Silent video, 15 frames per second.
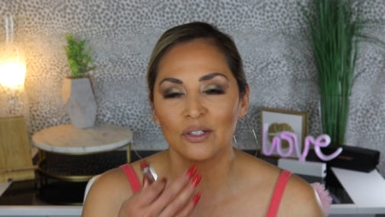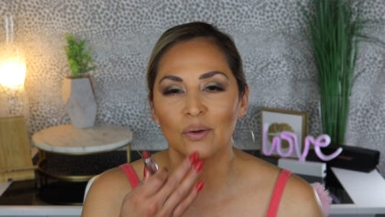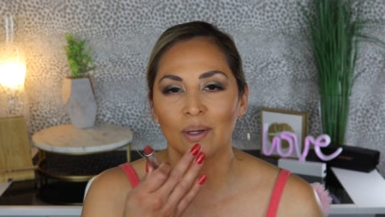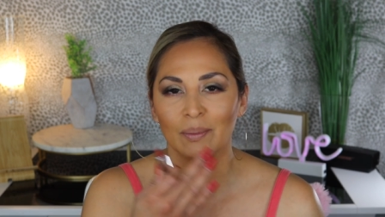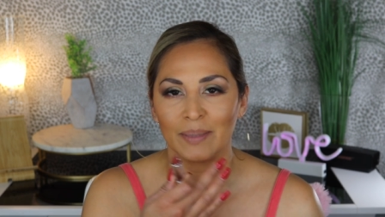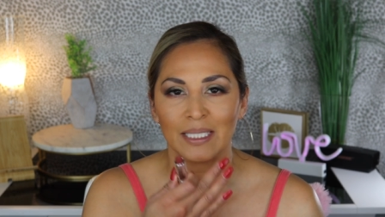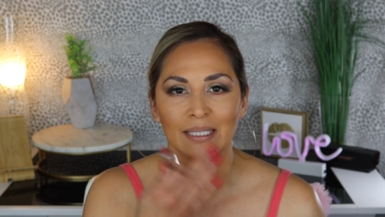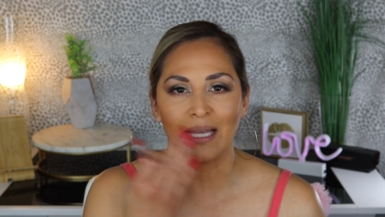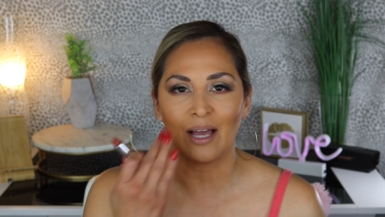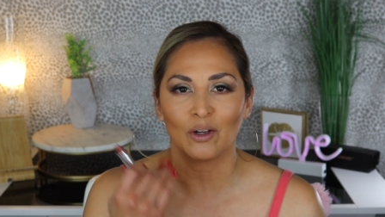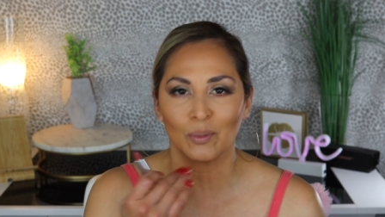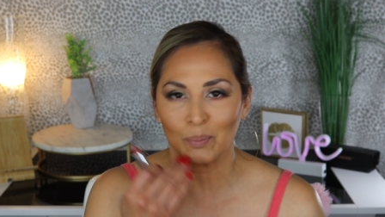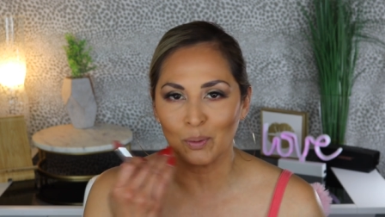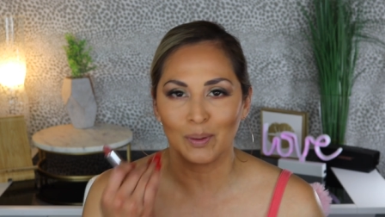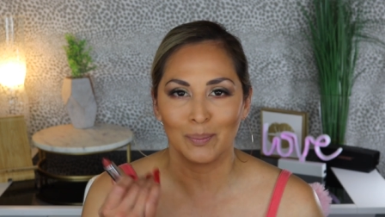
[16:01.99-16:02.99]
you know what I mean, the
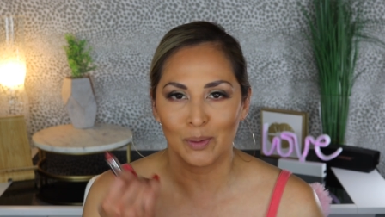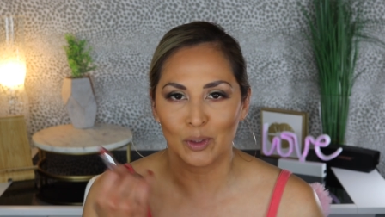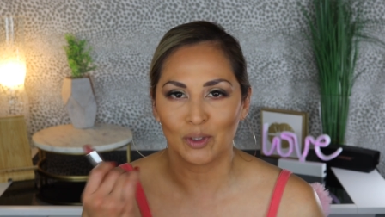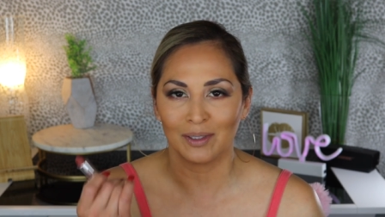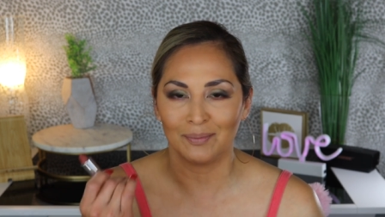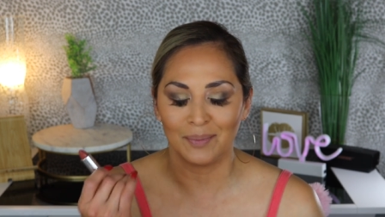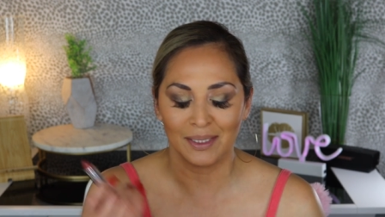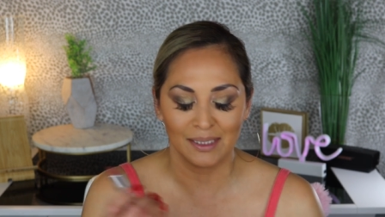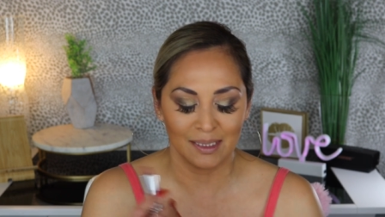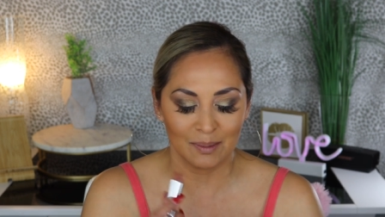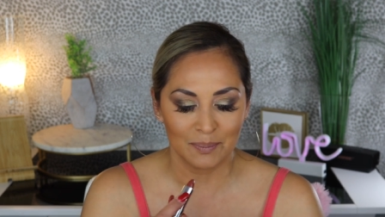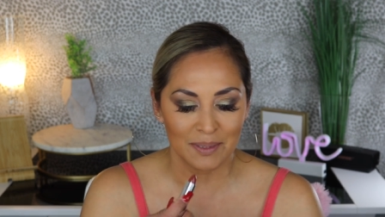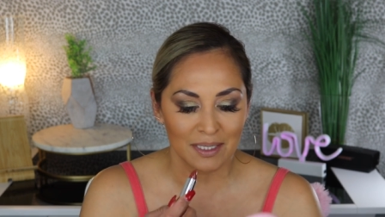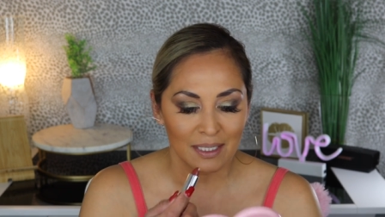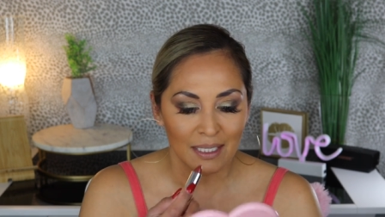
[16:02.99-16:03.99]
outer perimeter of my
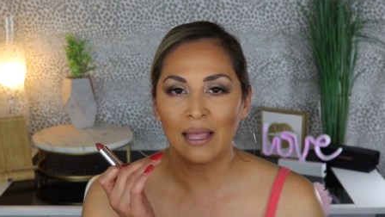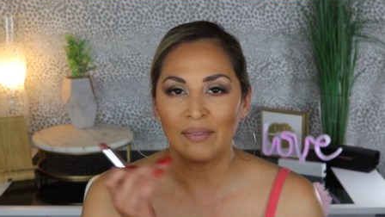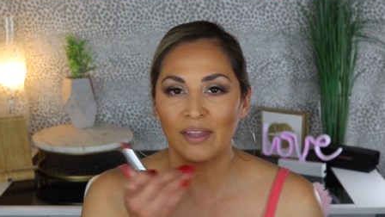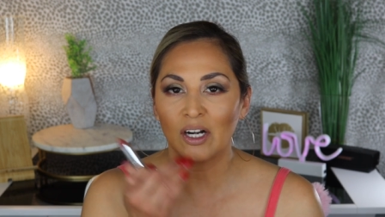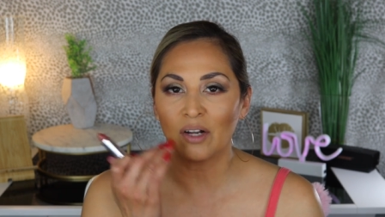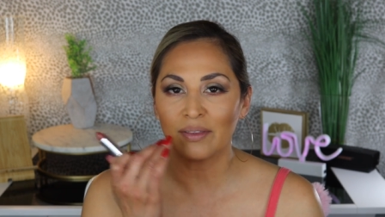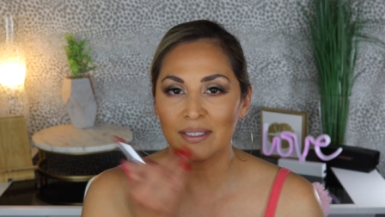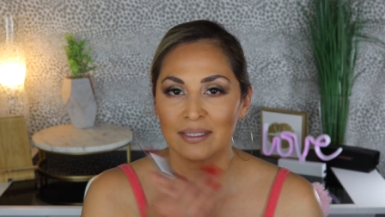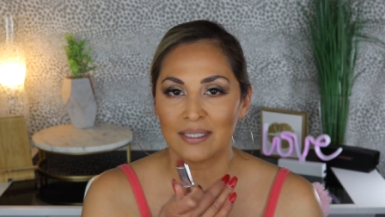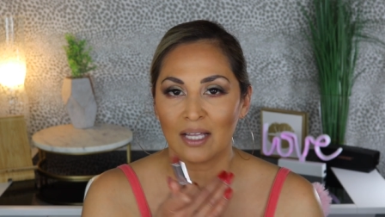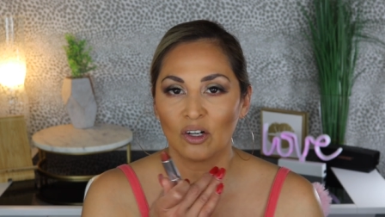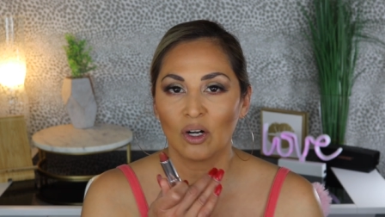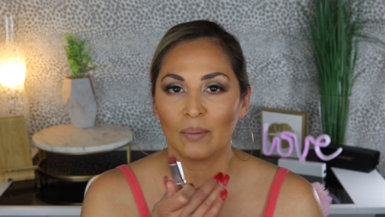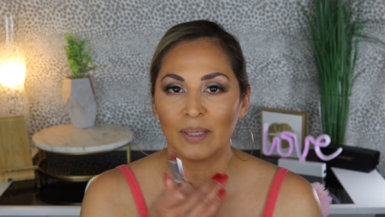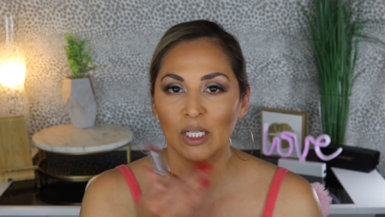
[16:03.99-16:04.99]
lips. And then on the center,
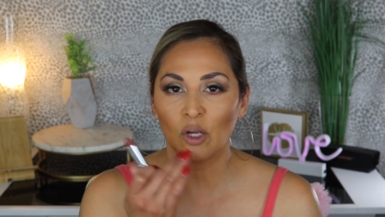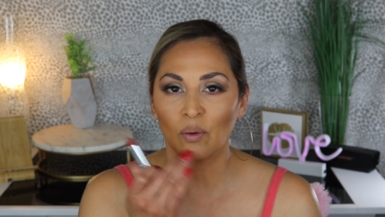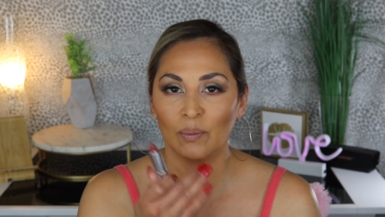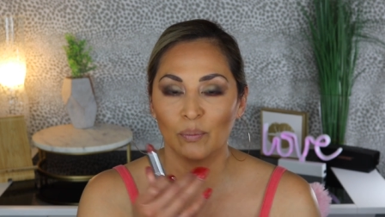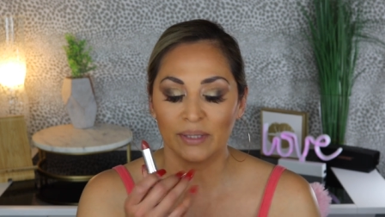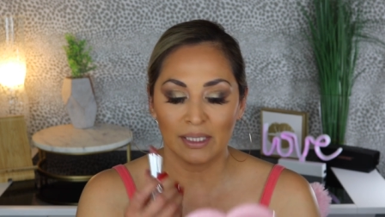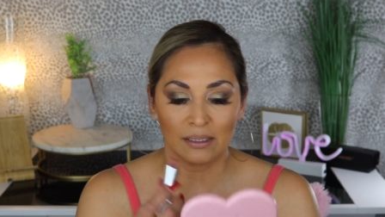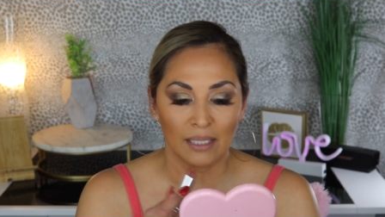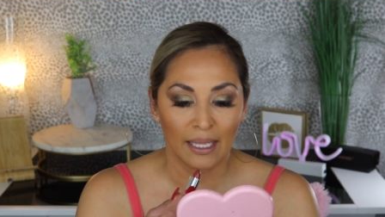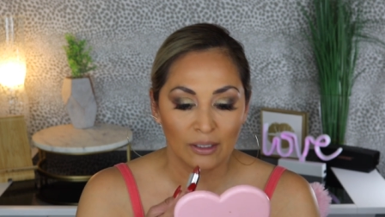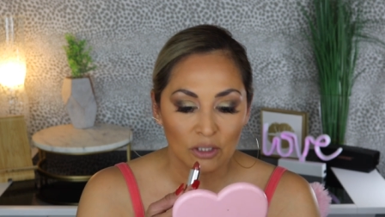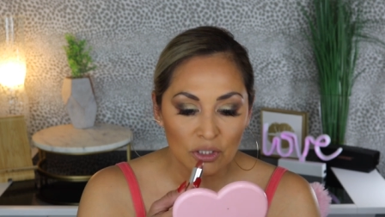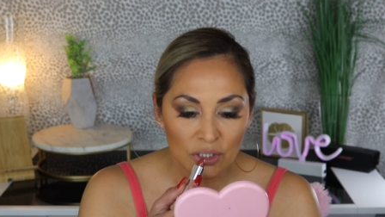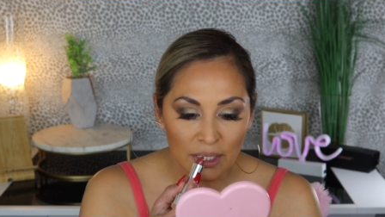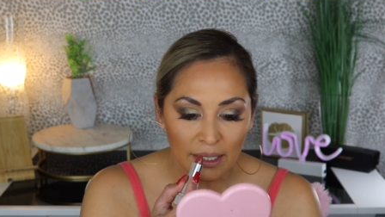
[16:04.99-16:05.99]
I'm gonna go in with the
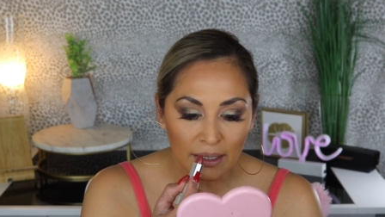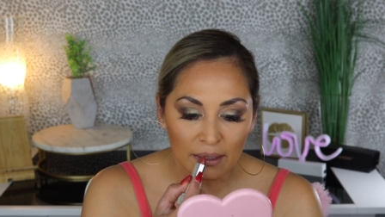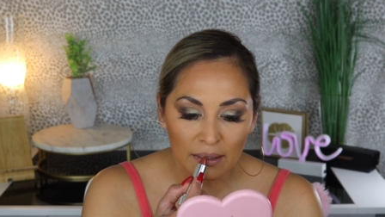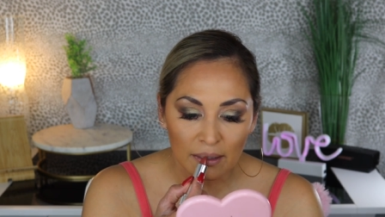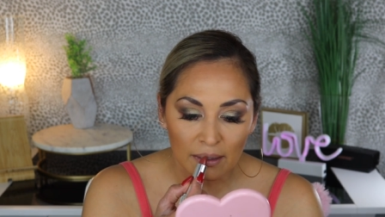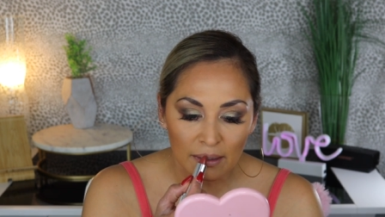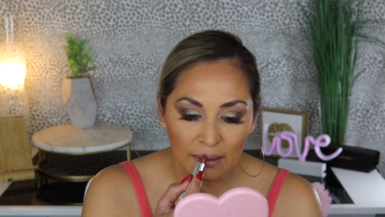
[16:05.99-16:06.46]
lighter shade.